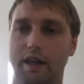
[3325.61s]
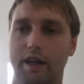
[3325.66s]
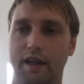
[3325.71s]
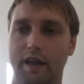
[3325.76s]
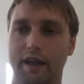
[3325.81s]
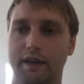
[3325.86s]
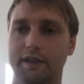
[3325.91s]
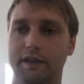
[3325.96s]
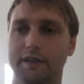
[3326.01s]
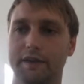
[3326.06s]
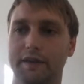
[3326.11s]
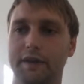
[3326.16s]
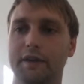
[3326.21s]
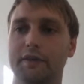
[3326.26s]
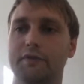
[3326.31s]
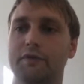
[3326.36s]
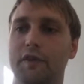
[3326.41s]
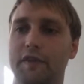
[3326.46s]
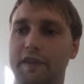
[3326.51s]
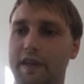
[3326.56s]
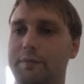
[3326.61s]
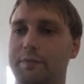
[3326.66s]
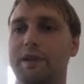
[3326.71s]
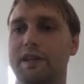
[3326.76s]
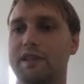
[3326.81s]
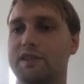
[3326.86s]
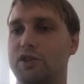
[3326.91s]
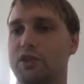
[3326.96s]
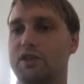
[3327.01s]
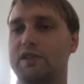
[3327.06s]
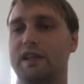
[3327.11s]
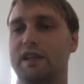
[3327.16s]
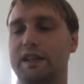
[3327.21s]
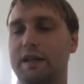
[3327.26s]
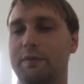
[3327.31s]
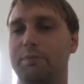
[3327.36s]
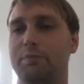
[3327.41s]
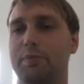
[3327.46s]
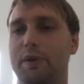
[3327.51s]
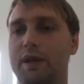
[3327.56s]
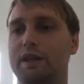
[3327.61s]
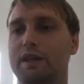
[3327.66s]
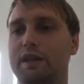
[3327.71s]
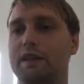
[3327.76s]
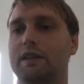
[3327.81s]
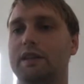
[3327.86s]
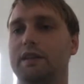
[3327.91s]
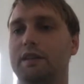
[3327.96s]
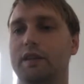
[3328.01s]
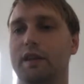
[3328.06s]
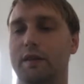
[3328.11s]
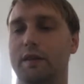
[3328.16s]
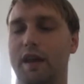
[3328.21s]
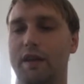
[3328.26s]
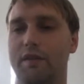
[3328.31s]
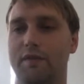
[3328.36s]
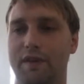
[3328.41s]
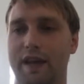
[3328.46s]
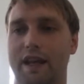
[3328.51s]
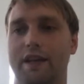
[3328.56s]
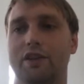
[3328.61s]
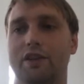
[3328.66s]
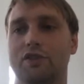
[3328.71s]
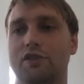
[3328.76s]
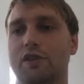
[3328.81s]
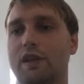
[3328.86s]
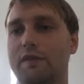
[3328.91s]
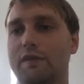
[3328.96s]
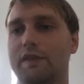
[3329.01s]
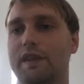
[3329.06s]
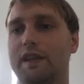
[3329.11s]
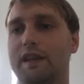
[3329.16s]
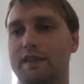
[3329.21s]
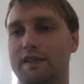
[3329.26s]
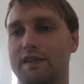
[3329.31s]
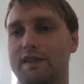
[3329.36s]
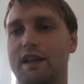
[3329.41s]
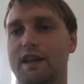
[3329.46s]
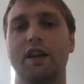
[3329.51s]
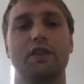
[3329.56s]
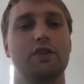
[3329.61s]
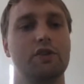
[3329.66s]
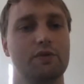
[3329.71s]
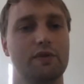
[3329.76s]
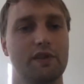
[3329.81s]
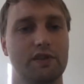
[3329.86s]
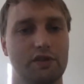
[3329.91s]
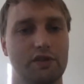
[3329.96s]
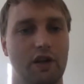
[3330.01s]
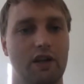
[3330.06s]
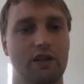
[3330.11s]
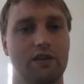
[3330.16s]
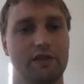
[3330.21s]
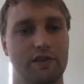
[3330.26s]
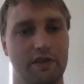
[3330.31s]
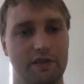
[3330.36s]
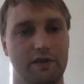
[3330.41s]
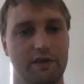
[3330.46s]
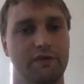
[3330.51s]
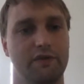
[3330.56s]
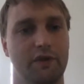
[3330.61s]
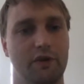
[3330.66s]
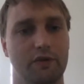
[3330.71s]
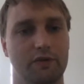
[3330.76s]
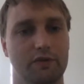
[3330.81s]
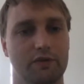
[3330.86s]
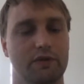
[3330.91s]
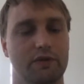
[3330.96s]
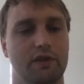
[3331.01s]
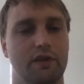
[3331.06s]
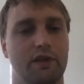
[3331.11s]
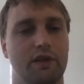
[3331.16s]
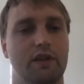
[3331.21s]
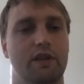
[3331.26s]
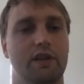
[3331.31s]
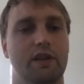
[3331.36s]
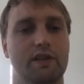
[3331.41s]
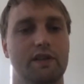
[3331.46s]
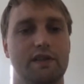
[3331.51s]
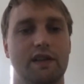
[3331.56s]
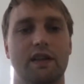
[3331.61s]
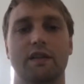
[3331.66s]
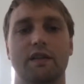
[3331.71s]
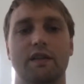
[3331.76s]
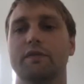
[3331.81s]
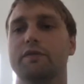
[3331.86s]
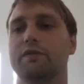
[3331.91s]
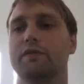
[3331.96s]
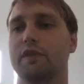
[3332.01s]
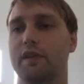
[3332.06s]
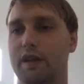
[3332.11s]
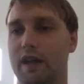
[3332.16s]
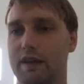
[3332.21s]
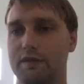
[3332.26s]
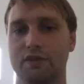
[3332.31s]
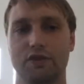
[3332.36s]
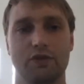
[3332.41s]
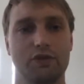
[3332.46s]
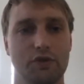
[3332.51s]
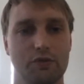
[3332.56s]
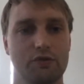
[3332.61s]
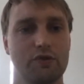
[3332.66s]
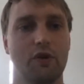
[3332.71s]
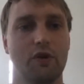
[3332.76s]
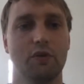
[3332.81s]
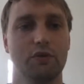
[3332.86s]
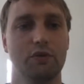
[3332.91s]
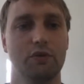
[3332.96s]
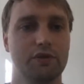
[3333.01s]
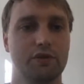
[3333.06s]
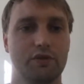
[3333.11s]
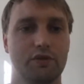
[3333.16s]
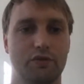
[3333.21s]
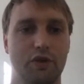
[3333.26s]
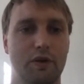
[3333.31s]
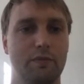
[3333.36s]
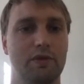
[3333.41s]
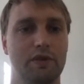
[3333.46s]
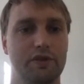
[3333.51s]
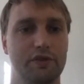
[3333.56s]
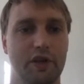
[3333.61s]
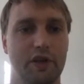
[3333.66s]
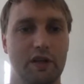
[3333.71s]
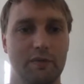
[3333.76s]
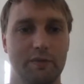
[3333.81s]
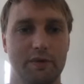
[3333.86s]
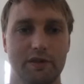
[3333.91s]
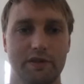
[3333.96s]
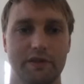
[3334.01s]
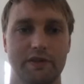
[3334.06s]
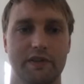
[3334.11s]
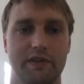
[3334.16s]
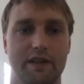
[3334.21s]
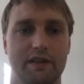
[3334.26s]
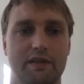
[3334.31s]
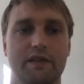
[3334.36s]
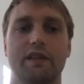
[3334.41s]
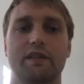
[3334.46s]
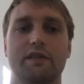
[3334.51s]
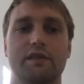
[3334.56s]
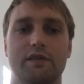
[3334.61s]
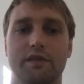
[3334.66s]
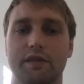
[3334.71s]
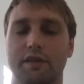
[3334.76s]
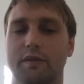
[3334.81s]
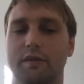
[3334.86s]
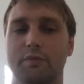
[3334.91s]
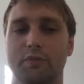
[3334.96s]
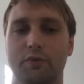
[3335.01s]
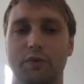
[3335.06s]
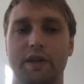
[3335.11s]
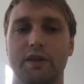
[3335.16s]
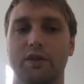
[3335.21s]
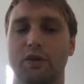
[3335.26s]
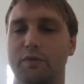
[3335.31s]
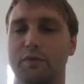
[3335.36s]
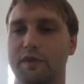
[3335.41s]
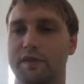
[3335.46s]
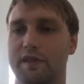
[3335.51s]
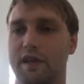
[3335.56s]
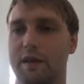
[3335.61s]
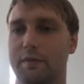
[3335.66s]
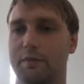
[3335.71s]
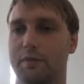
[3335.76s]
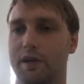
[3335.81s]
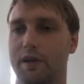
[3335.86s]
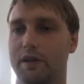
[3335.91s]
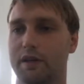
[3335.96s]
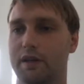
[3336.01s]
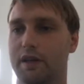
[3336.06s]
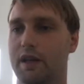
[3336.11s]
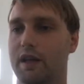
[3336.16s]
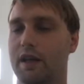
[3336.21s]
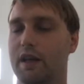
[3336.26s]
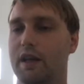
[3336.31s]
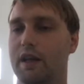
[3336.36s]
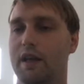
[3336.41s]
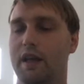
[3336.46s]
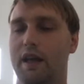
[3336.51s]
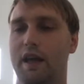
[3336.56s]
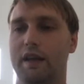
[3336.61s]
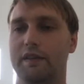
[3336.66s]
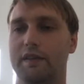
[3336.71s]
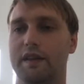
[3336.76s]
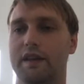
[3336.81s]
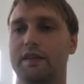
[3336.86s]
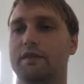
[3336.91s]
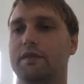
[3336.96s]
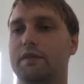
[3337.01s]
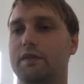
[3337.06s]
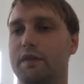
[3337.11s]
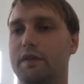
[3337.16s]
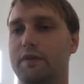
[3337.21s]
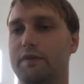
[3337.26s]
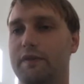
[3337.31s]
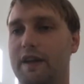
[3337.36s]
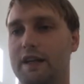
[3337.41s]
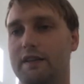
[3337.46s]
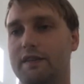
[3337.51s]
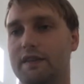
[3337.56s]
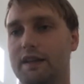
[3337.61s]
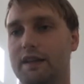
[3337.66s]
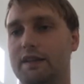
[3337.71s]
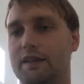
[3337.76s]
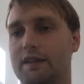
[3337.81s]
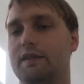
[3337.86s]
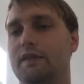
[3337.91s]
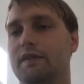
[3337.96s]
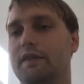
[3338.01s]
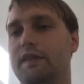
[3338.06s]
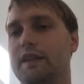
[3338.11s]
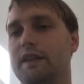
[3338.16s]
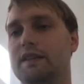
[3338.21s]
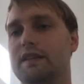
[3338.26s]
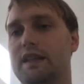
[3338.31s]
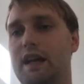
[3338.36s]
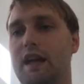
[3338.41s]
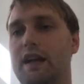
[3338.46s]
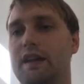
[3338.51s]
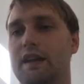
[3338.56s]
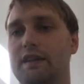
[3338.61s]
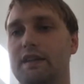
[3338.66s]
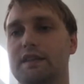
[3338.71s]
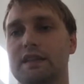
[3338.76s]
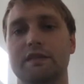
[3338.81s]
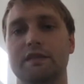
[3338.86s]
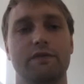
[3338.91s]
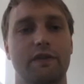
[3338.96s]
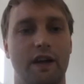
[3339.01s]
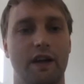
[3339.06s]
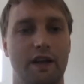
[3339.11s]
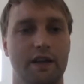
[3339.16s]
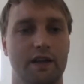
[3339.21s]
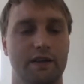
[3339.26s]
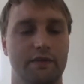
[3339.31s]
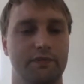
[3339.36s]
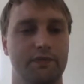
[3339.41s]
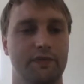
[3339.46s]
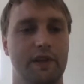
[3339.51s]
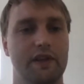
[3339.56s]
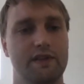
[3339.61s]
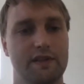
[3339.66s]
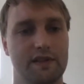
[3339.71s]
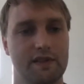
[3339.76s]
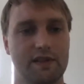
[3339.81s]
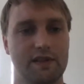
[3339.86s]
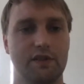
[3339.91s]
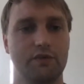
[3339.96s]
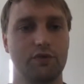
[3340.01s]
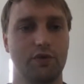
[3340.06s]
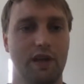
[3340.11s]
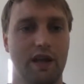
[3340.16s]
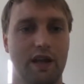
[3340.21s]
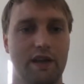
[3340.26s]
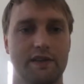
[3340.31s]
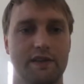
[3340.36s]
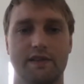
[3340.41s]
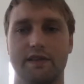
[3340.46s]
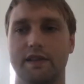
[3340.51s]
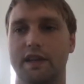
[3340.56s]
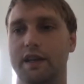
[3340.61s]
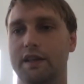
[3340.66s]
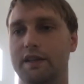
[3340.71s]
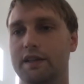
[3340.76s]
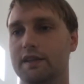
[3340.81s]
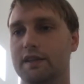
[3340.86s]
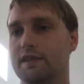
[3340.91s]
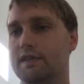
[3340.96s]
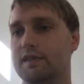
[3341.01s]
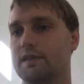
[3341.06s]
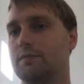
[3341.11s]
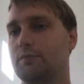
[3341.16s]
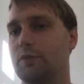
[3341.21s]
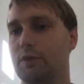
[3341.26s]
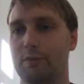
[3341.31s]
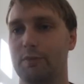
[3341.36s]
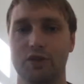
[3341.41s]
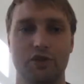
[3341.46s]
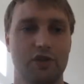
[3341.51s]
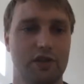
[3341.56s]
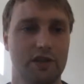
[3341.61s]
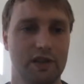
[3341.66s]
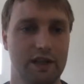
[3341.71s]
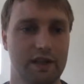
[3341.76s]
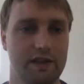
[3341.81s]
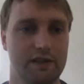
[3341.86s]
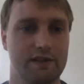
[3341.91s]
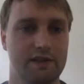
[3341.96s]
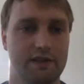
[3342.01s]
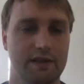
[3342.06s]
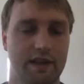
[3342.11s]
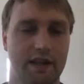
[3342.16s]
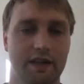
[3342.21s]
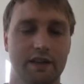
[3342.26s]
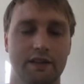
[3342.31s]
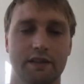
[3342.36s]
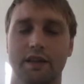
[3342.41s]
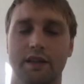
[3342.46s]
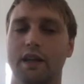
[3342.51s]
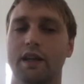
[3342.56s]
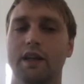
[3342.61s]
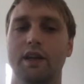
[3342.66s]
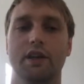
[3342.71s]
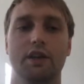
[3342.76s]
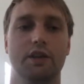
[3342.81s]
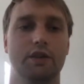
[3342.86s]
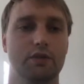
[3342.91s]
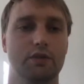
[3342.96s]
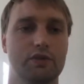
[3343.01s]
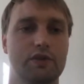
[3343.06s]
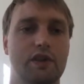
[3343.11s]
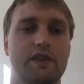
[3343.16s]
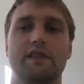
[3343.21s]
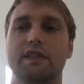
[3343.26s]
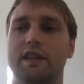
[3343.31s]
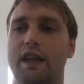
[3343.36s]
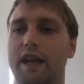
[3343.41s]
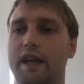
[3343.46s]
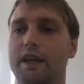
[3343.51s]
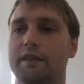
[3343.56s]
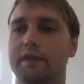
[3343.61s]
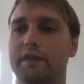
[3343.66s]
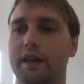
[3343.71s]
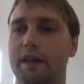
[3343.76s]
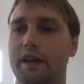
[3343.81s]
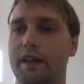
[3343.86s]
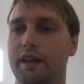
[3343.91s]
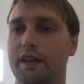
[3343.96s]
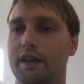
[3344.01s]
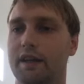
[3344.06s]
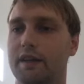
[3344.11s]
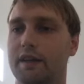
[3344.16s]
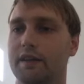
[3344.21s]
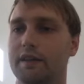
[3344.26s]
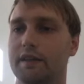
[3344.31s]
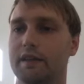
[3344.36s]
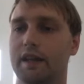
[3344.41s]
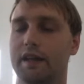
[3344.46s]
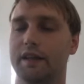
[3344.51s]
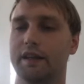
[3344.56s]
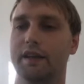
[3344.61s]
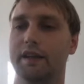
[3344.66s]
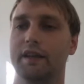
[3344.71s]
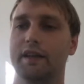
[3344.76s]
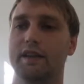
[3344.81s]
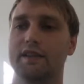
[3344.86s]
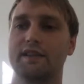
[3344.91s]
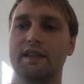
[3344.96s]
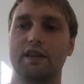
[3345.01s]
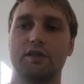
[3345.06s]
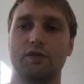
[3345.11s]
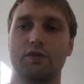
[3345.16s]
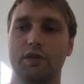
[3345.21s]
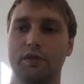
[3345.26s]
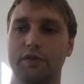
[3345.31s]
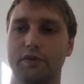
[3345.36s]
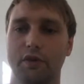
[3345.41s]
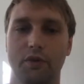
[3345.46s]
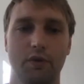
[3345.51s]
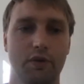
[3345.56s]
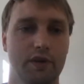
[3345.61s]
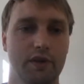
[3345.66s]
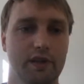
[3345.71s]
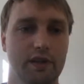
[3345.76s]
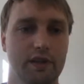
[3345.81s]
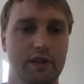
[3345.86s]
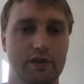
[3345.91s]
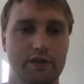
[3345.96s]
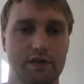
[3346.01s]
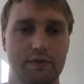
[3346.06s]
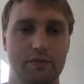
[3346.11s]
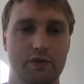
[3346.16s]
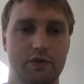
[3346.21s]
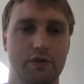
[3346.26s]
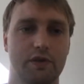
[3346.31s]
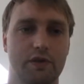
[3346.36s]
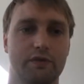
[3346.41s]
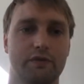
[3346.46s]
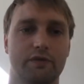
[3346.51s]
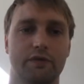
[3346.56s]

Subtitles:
And for them, it's just like a big advantage if they can start using dollars on their phone instead of having to use old crumbled dollar bills that break over time, right? Mm-hmm. And then the fact that DAI and DeFi is decentralized and is permissionless and doesn't have a central authority or some sort of